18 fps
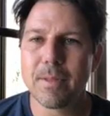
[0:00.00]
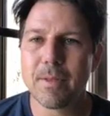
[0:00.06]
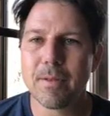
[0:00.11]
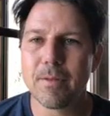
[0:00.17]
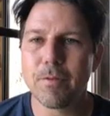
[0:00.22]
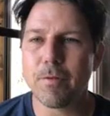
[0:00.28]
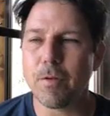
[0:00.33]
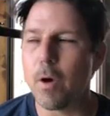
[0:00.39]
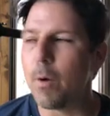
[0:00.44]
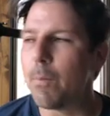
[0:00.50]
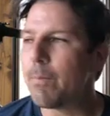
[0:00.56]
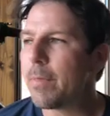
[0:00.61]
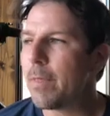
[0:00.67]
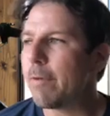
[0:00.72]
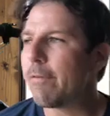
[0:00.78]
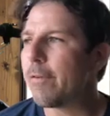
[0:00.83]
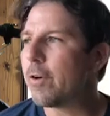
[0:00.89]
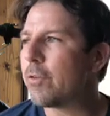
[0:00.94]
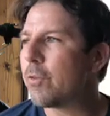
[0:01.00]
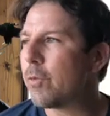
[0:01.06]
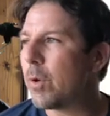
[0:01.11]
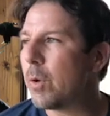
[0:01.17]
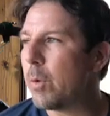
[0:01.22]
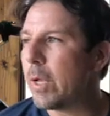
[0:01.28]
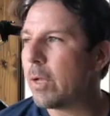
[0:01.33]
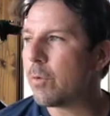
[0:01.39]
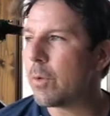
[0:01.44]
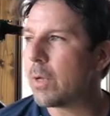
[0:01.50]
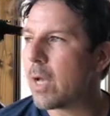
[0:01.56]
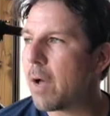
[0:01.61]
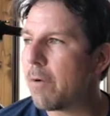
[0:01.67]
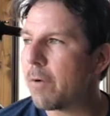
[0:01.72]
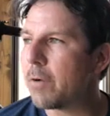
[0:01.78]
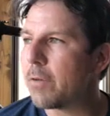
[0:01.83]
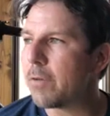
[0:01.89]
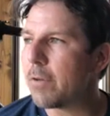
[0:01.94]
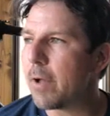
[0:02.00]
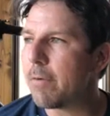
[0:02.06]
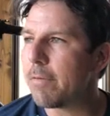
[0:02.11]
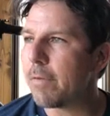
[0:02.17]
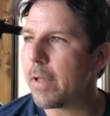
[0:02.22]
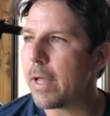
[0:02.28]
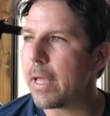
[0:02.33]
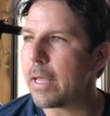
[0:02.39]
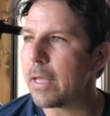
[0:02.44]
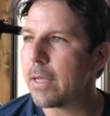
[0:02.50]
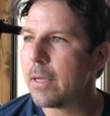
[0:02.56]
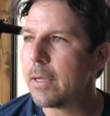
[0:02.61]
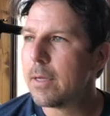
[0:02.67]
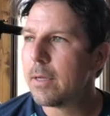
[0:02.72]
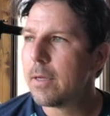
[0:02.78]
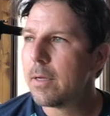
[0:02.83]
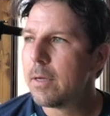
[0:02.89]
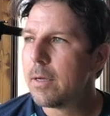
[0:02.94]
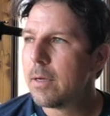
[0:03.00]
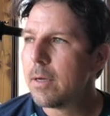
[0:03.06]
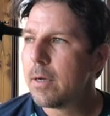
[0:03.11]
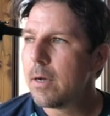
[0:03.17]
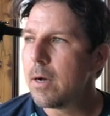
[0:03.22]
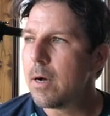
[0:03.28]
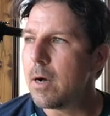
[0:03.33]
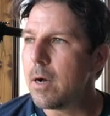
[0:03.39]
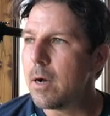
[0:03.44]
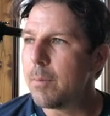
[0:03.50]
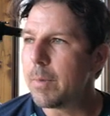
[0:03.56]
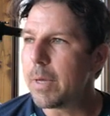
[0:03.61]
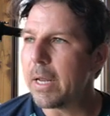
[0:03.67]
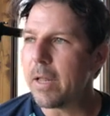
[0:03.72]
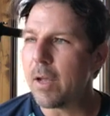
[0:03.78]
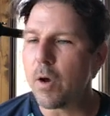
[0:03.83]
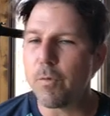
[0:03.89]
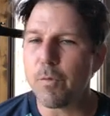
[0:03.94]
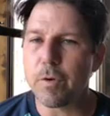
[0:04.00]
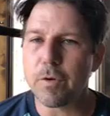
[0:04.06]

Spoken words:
So in the first 3 weeks we covered stuff like getting over